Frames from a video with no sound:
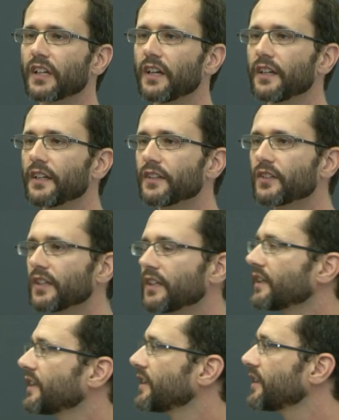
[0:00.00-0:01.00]
and
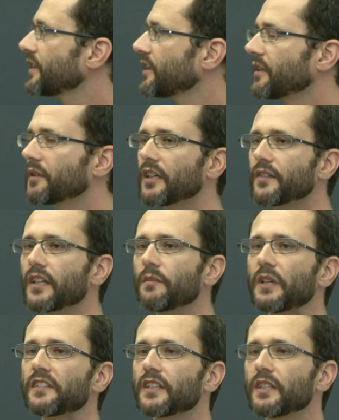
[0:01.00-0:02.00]
uh, and then
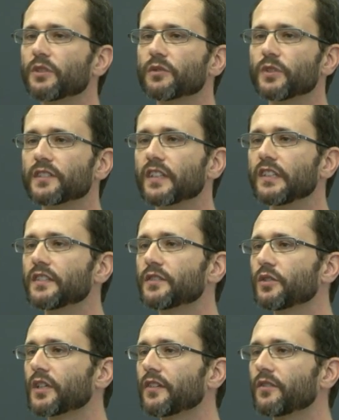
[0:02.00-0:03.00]
basically what we say is
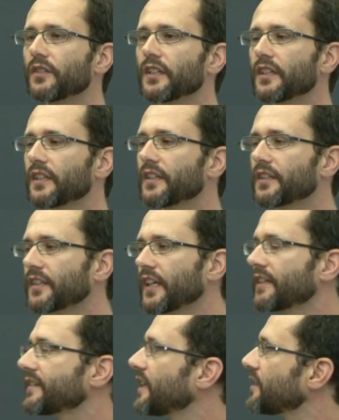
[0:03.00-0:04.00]
you can uh,
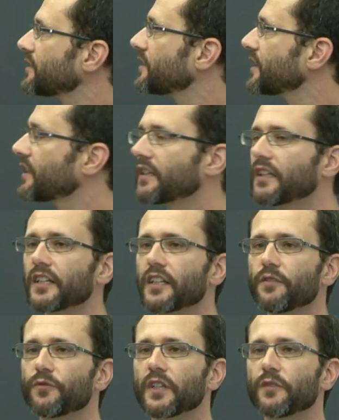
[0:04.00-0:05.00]
take down uh, like
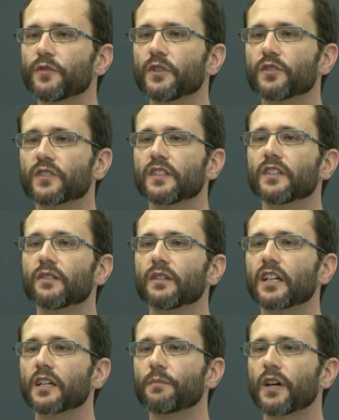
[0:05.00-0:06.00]
if if you see there
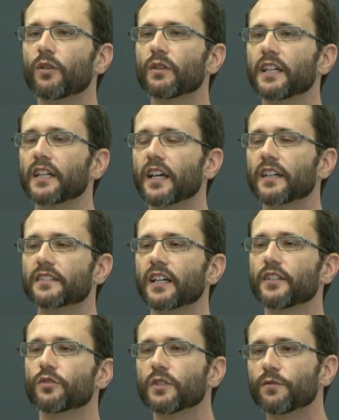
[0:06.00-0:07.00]
like a power like
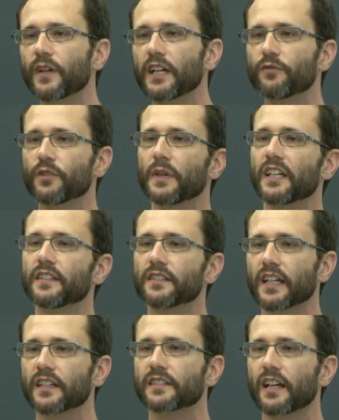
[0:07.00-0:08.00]
xi to the five, you make it
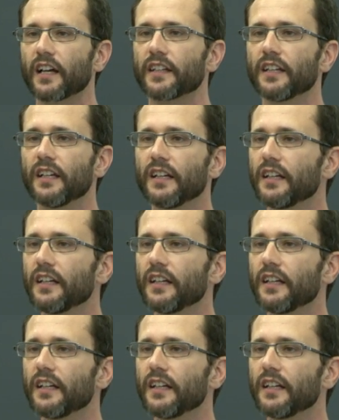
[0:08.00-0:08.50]
xi,